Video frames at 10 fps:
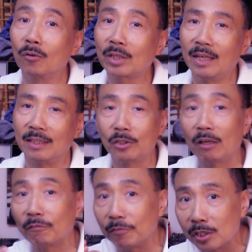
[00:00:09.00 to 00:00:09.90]
Okay, you
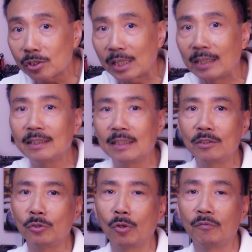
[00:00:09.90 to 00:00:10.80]
have finished editing
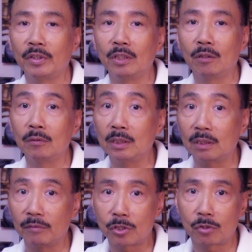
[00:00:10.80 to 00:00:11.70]
your video in
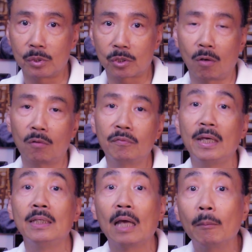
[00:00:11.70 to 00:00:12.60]
DaVinci Resolve
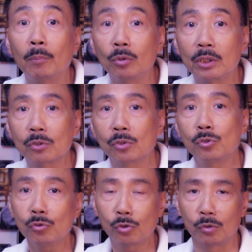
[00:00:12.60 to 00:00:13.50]
and uploaded to
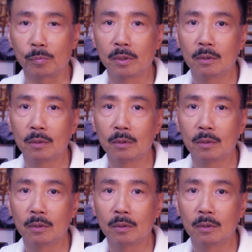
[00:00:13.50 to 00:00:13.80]
YouTube.